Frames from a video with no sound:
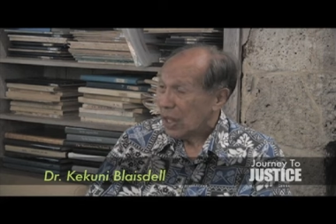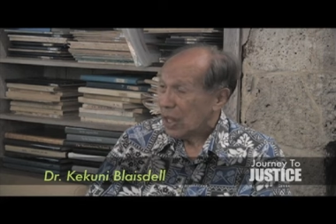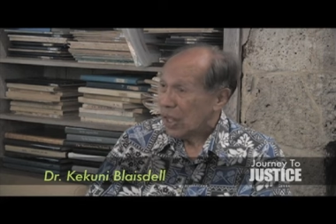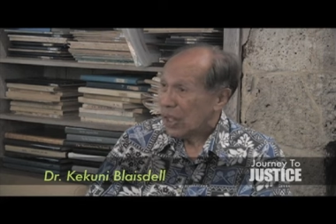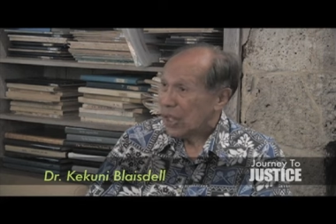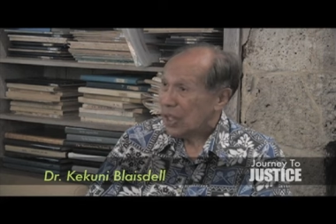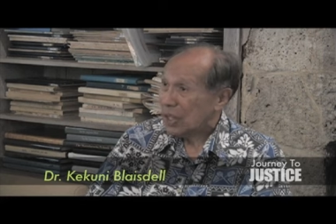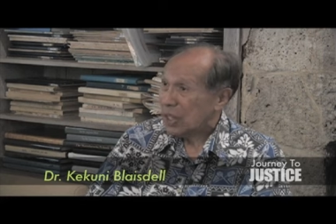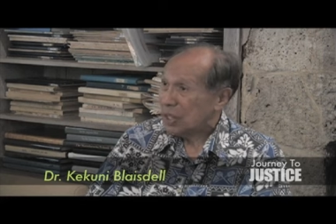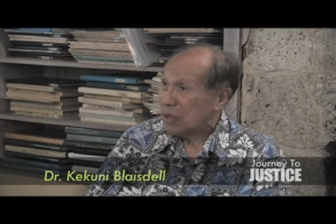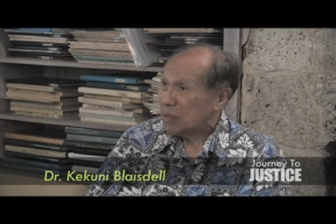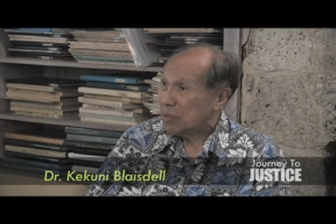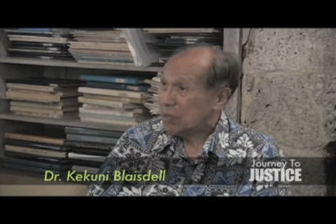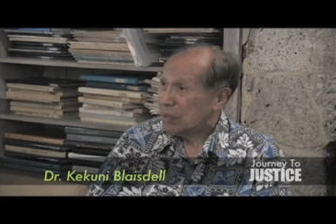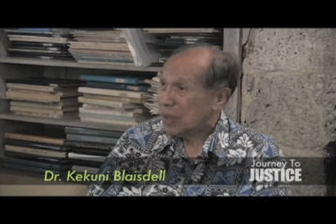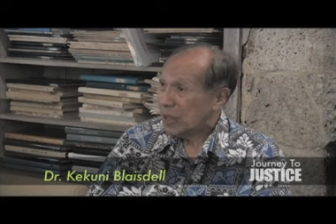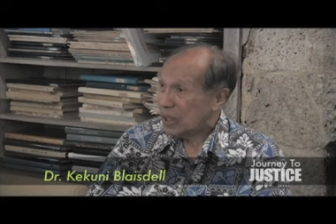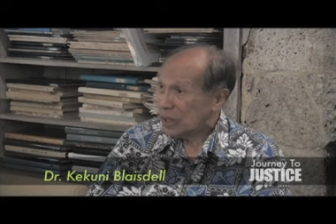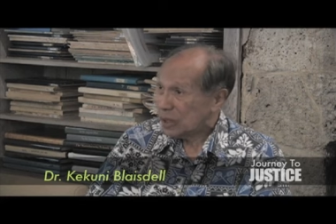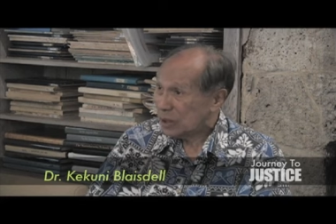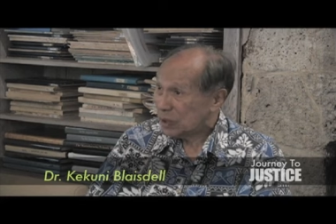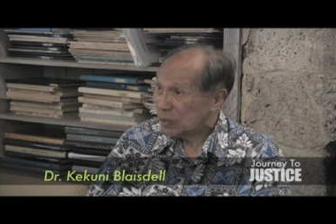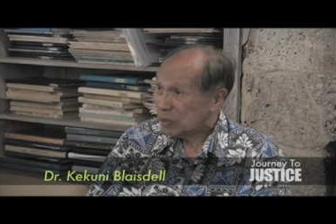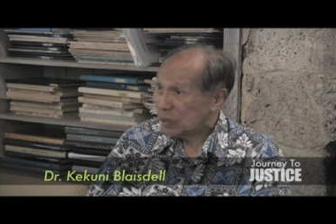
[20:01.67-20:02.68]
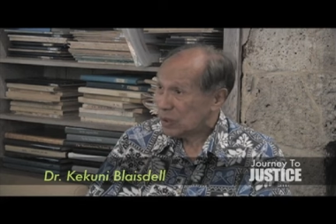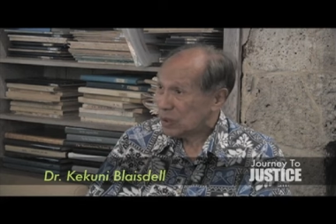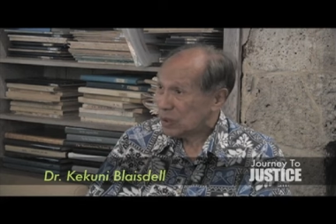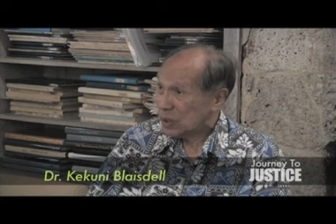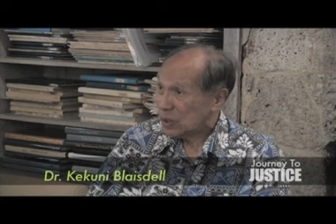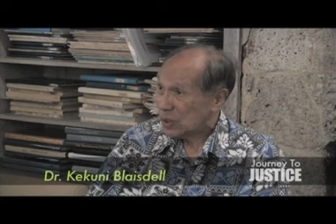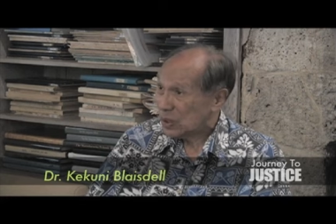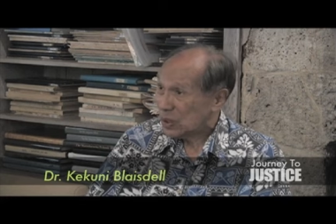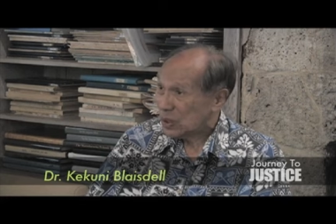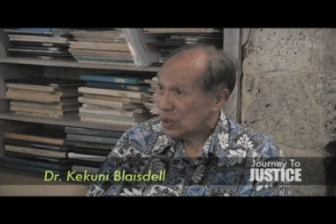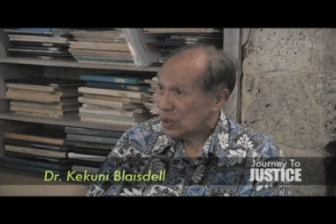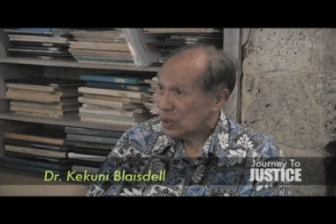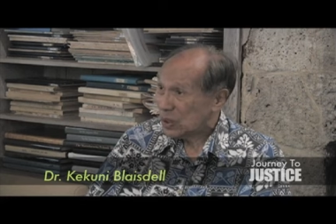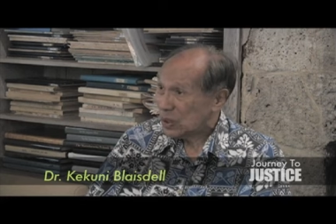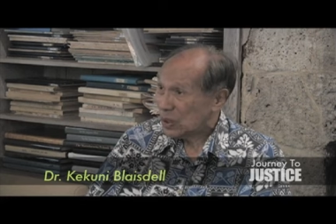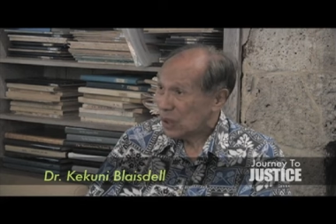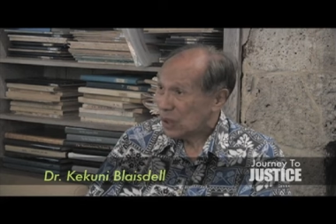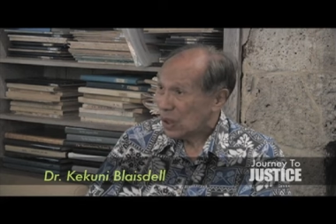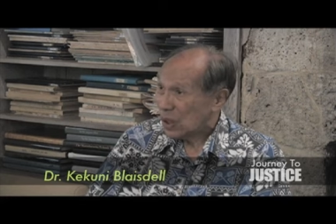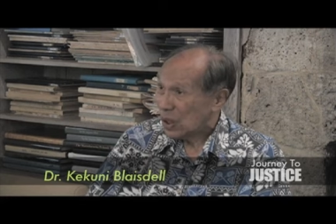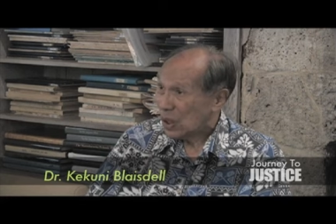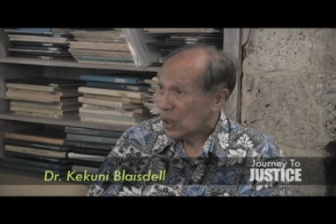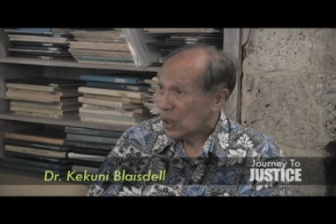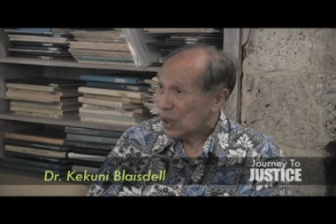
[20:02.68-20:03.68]
in the basement
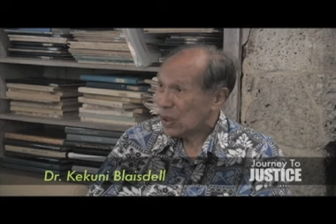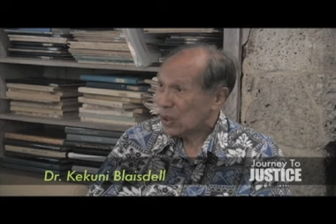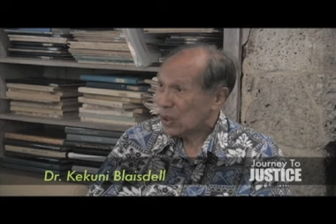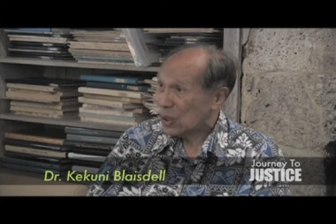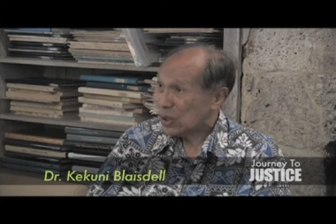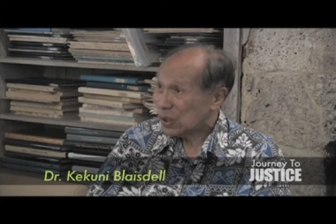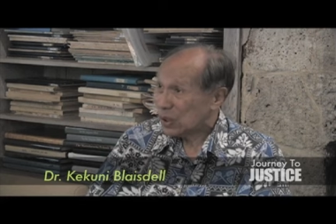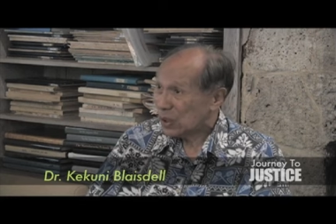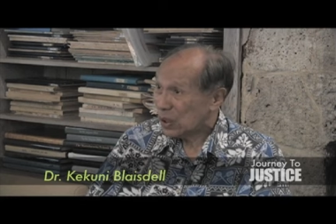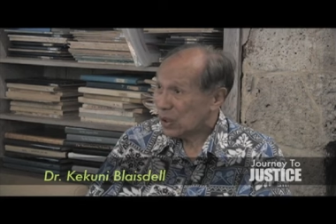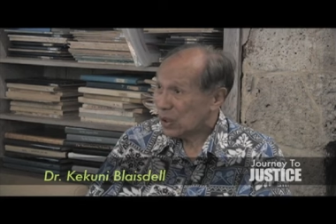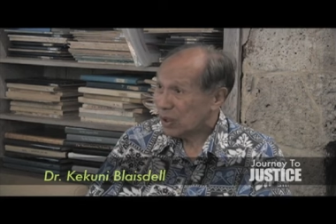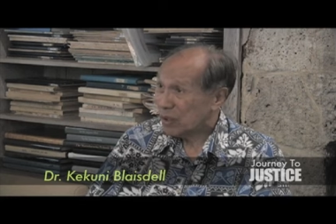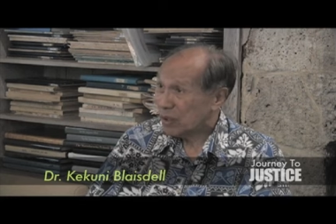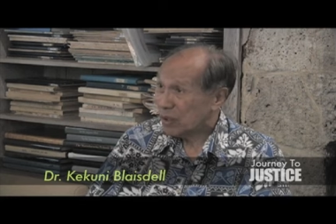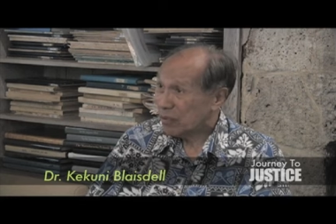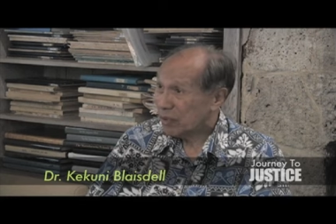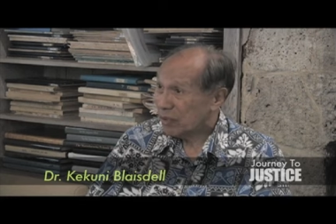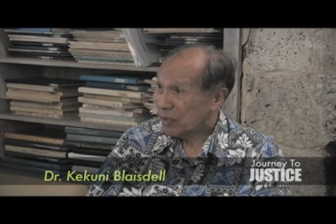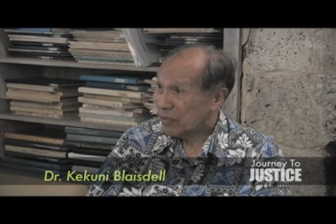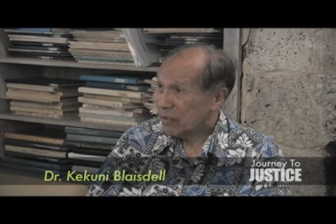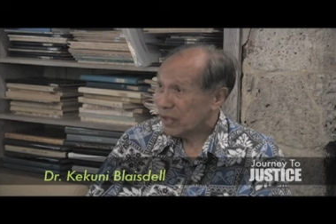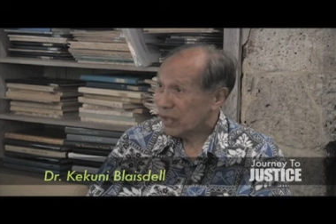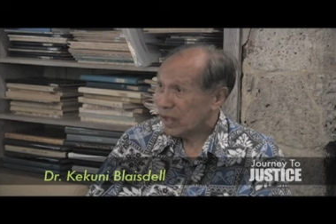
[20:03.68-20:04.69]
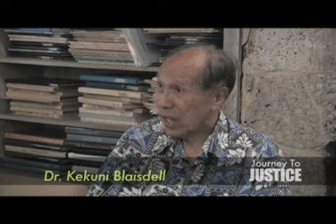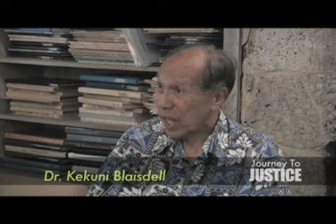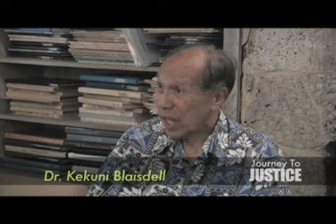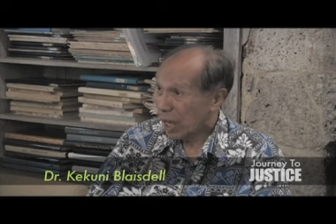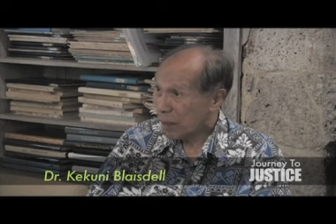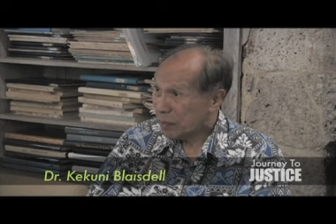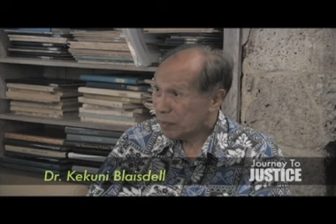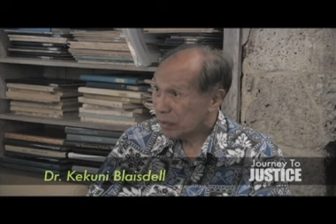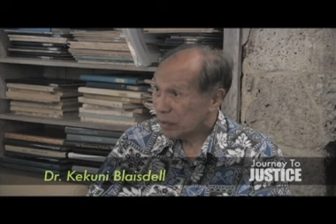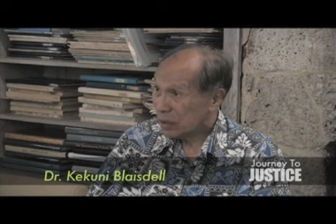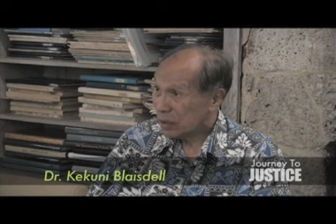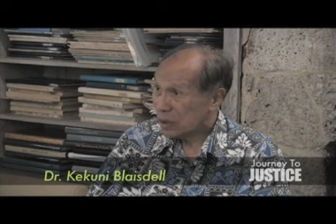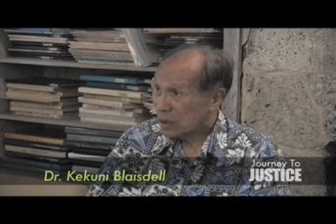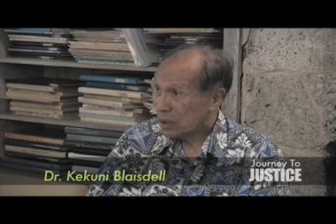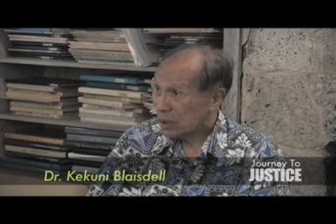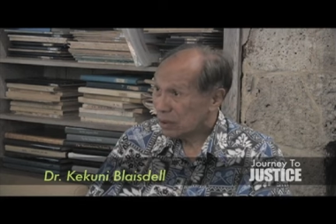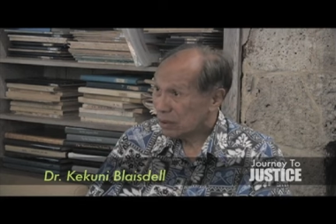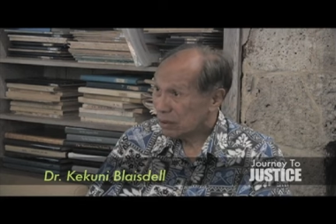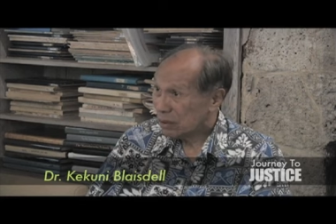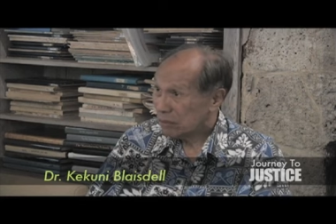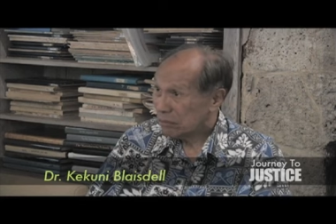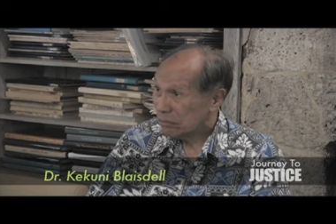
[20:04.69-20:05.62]
auditorium of the Capitol.